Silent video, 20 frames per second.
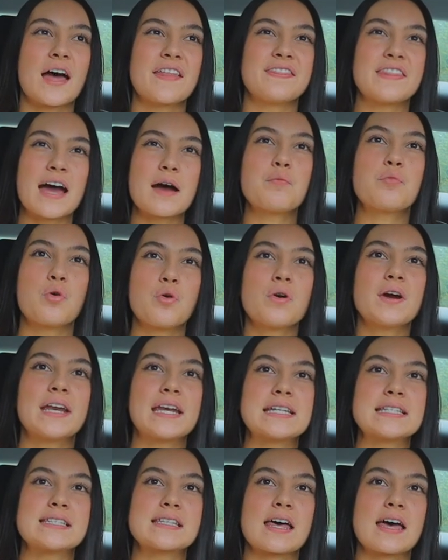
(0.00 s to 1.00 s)
At that
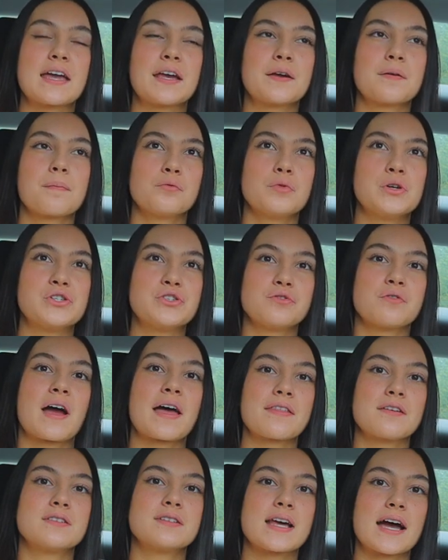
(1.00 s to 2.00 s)
point, it's like, would you
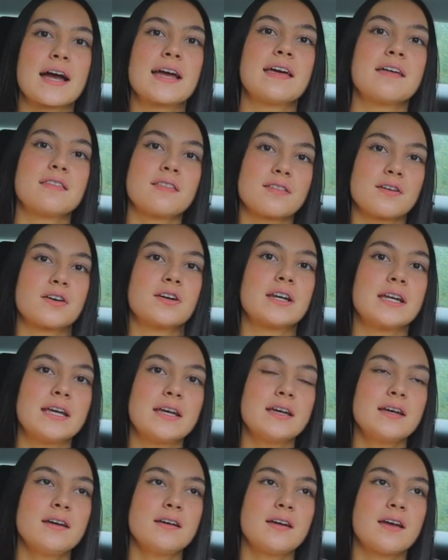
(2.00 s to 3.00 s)
rather die at
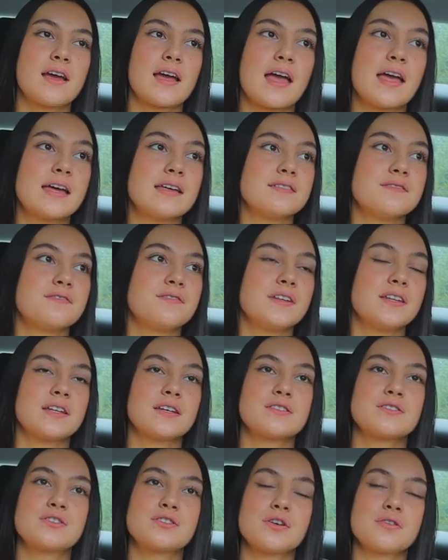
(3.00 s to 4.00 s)
30 and
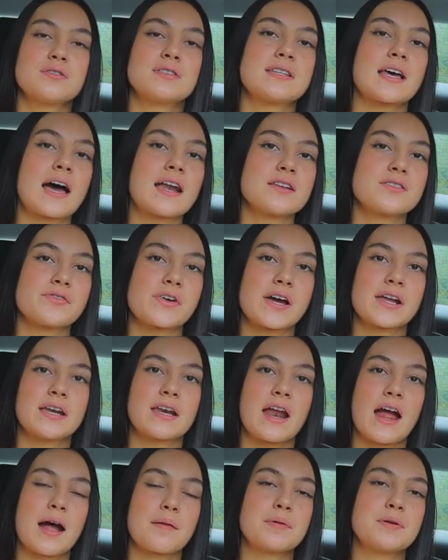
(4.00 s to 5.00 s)
feeling so satisfied
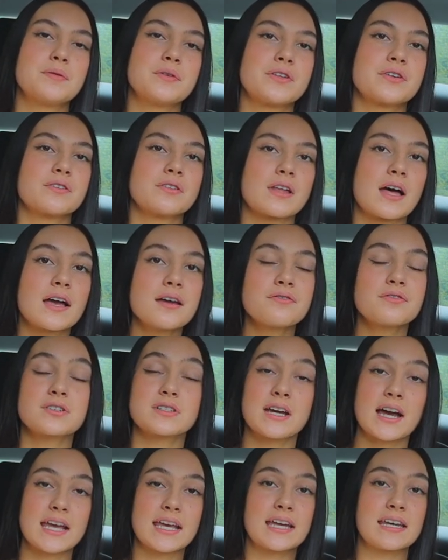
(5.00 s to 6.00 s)
and happy with your life, or
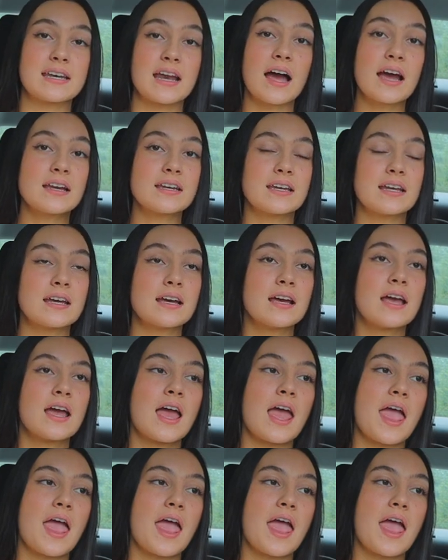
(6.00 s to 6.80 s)
dying at 90